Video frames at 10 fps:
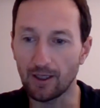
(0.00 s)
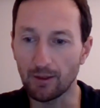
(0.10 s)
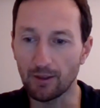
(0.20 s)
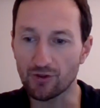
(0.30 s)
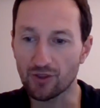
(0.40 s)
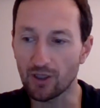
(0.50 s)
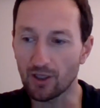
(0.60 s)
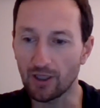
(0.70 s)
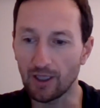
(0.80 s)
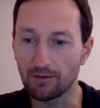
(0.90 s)
It was
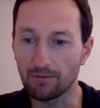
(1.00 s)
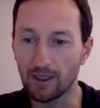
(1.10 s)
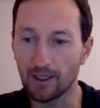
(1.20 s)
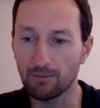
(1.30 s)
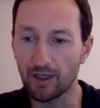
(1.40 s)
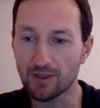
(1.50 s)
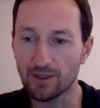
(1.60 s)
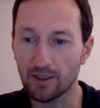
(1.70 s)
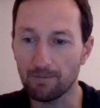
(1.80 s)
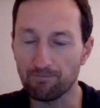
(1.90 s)
early, and
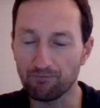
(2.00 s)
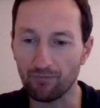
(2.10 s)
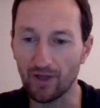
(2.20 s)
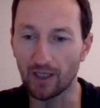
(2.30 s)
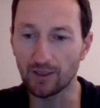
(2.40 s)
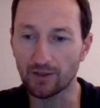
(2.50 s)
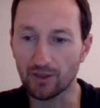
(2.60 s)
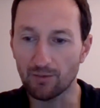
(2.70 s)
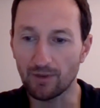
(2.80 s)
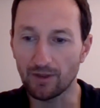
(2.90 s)
basically I
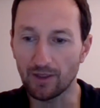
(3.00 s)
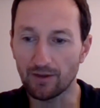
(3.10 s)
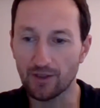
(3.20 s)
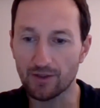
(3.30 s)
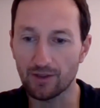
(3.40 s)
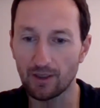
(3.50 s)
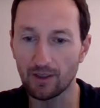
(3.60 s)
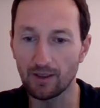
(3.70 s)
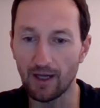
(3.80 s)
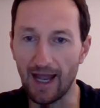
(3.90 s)
determined that this
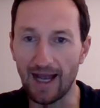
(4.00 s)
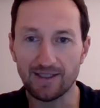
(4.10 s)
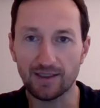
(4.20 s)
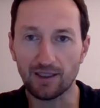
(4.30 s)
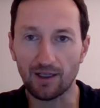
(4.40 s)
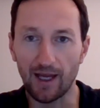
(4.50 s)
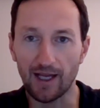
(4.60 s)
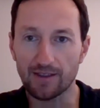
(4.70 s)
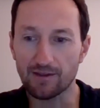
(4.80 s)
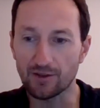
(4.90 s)
asset
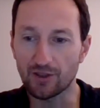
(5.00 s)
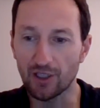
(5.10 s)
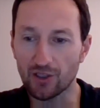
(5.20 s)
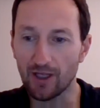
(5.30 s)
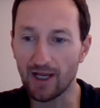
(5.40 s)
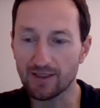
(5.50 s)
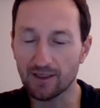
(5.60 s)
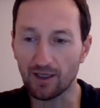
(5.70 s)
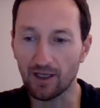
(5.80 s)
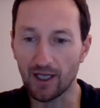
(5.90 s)
class, the digital
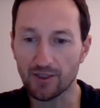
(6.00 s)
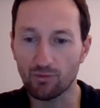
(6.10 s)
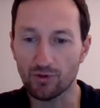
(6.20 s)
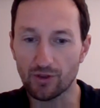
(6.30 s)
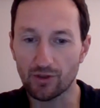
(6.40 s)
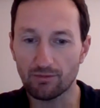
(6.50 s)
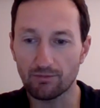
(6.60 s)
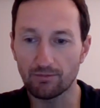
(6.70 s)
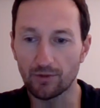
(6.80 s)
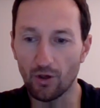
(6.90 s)
asset class, was
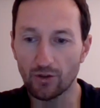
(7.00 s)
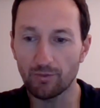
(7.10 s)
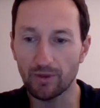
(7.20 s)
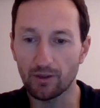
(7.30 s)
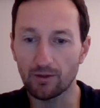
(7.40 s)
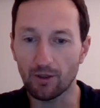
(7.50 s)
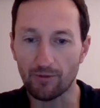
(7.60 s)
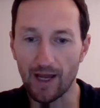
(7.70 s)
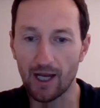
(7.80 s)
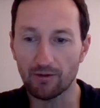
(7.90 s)
going to be
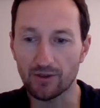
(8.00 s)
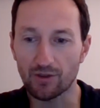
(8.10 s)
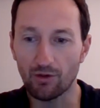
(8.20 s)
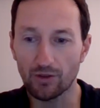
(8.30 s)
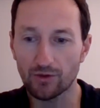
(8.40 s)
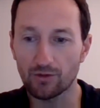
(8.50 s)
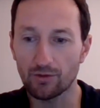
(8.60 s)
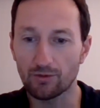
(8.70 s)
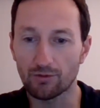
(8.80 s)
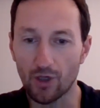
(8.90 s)
around. It's going
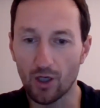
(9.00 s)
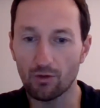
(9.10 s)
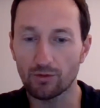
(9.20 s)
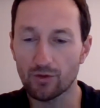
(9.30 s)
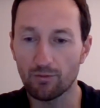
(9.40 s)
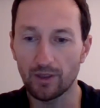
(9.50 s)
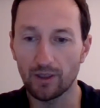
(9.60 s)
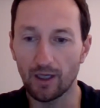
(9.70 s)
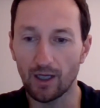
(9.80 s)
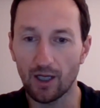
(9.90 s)
to grow to
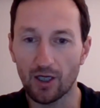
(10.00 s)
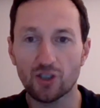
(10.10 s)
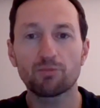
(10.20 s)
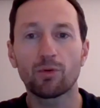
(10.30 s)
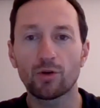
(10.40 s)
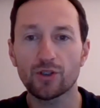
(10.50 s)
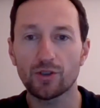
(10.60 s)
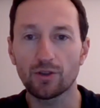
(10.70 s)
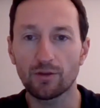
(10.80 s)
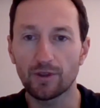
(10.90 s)
be a large
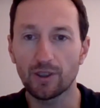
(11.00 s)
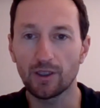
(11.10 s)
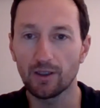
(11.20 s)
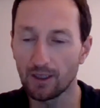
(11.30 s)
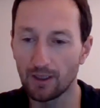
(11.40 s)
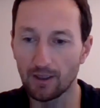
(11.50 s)
portion of the